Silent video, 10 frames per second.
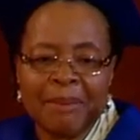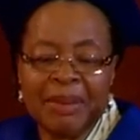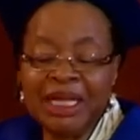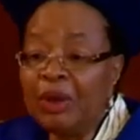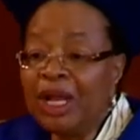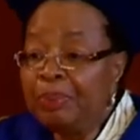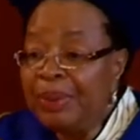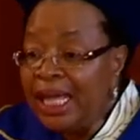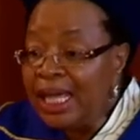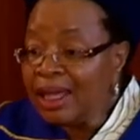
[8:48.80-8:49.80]
but they will
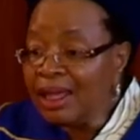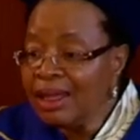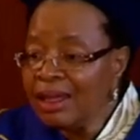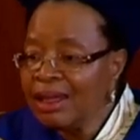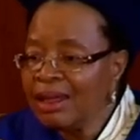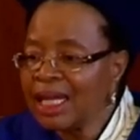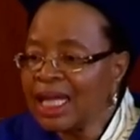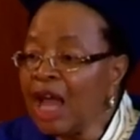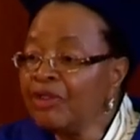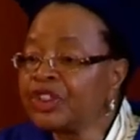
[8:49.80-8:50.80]
be
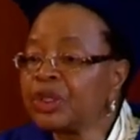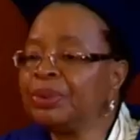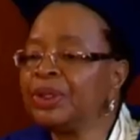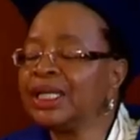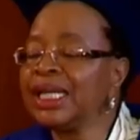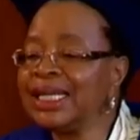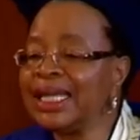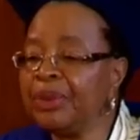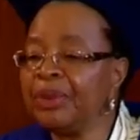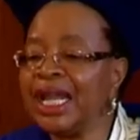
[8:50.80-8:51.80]
comfortable in
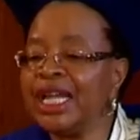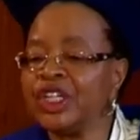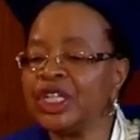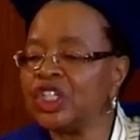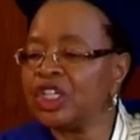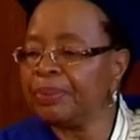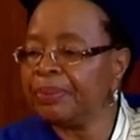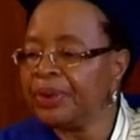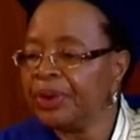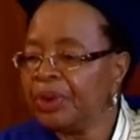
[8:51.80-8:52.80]
their relationship
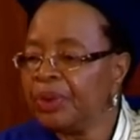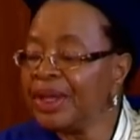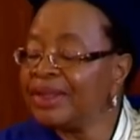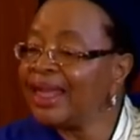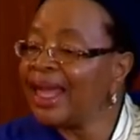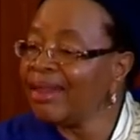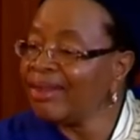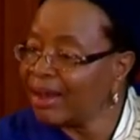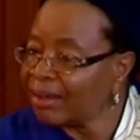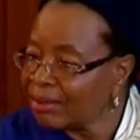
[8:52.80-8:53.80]
with the
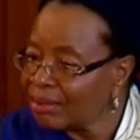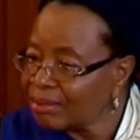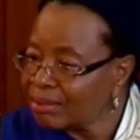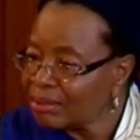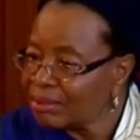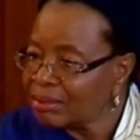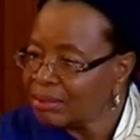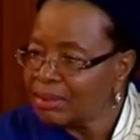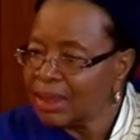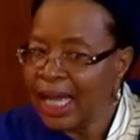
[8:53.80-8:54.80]
other,
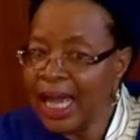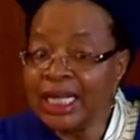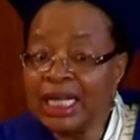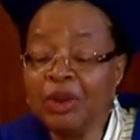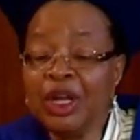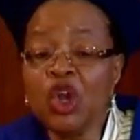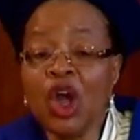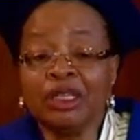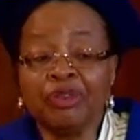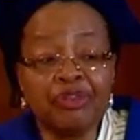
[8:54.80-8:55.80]
and they will
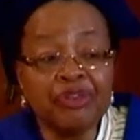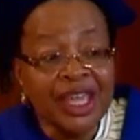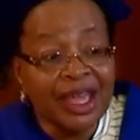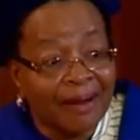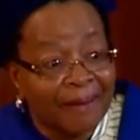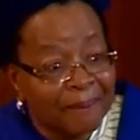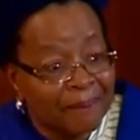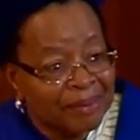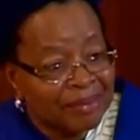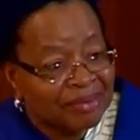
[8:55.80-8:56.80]
not fear
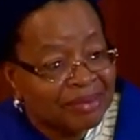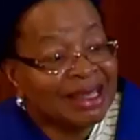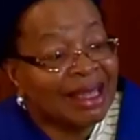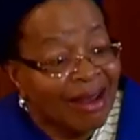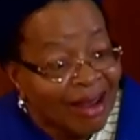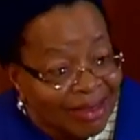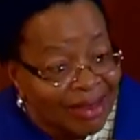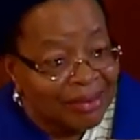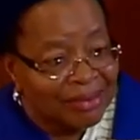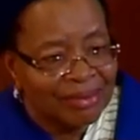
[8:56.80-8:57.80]
the other.
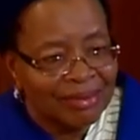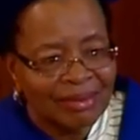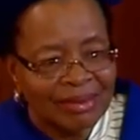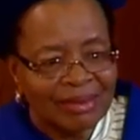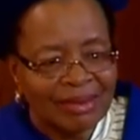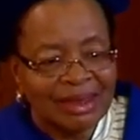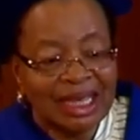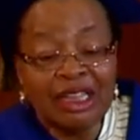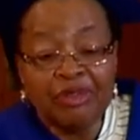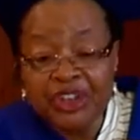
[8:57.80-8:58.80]
The
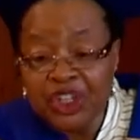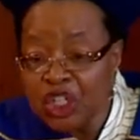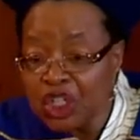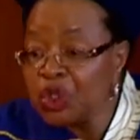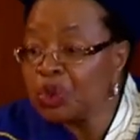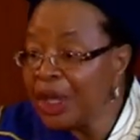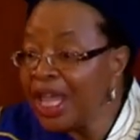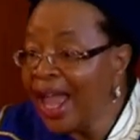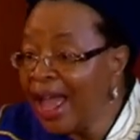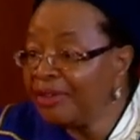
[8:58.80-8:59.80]
divisions
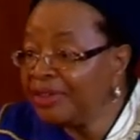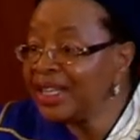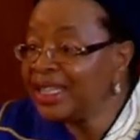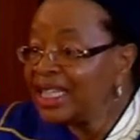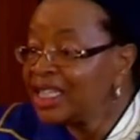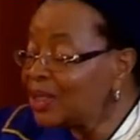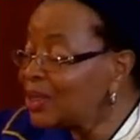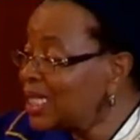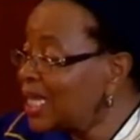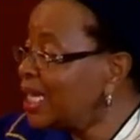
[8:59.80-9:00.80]
we have in this
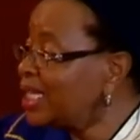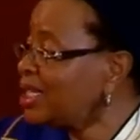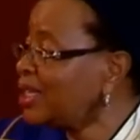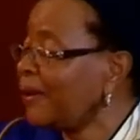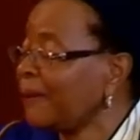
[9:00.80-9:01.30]
society,